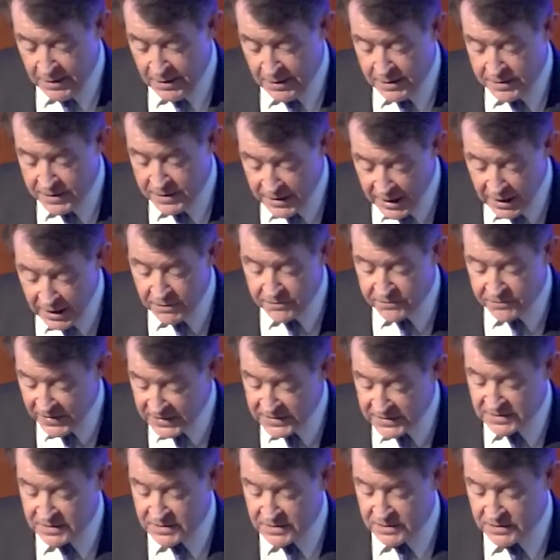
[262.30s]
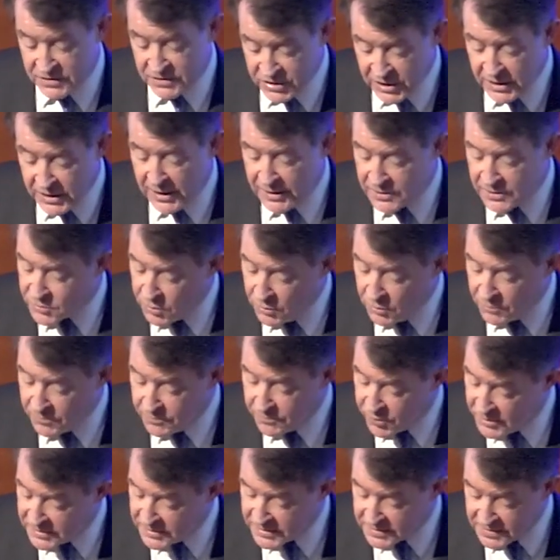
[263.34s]
The yellow vest gilets jaunes
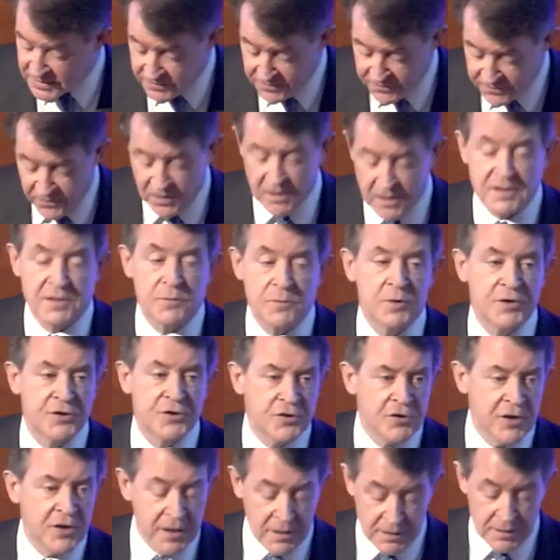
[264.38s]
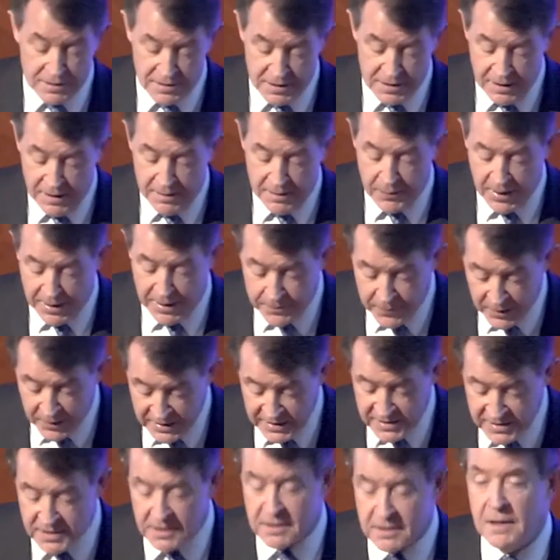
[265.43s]
protests in France were triggered by
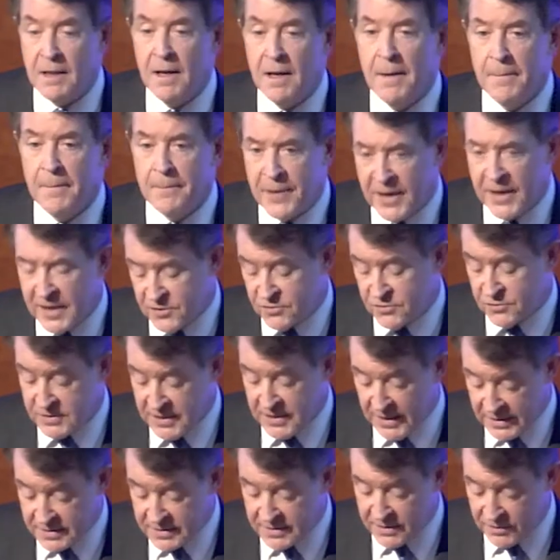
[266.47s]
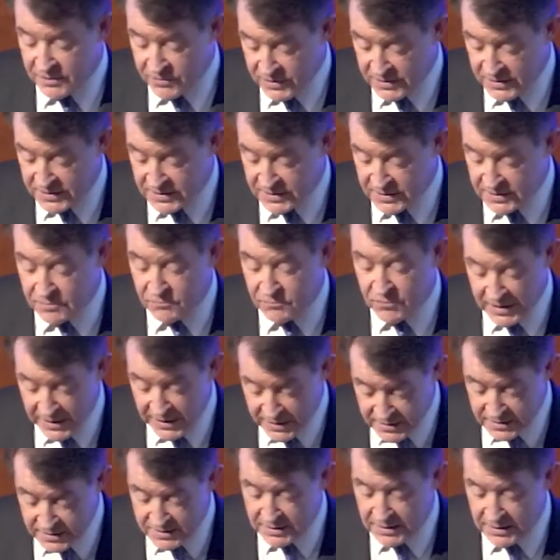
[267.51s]
political petrol tax increases
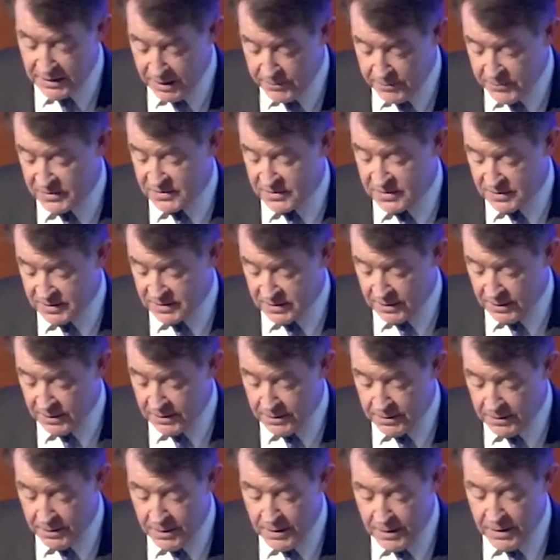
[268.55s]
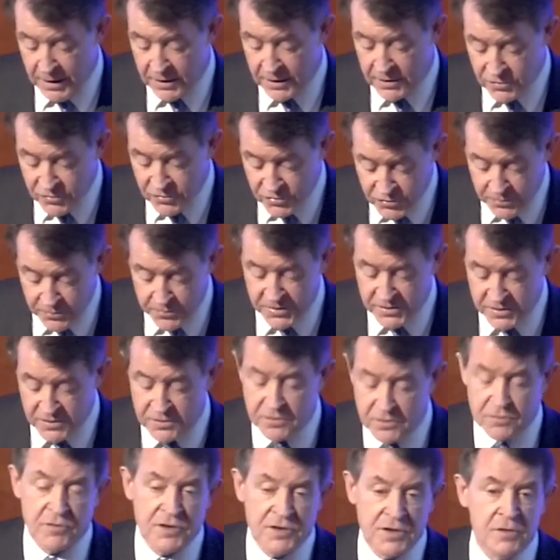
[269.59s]
related to climate concern and contributed
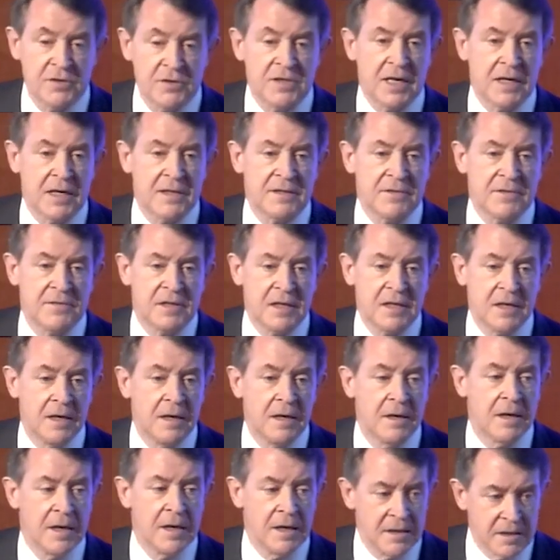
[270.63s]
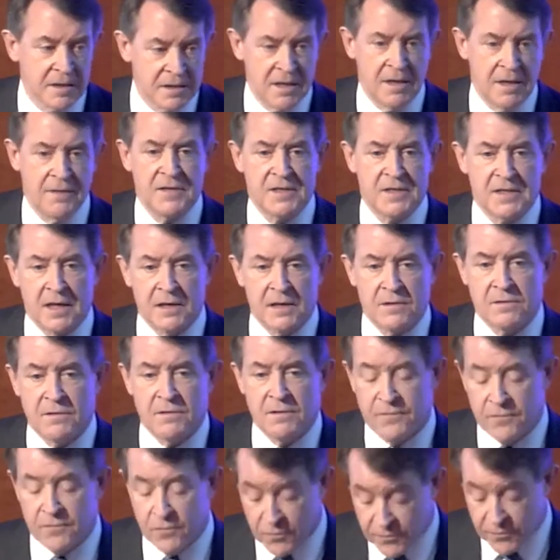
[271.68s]
to reduced activity in the service sector in
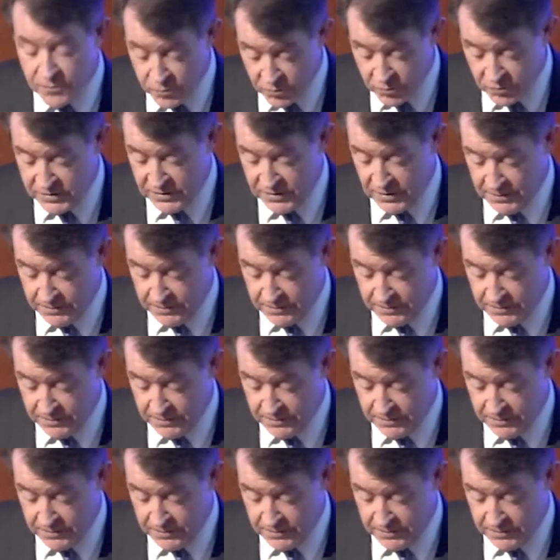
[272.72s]
the fourth quarter.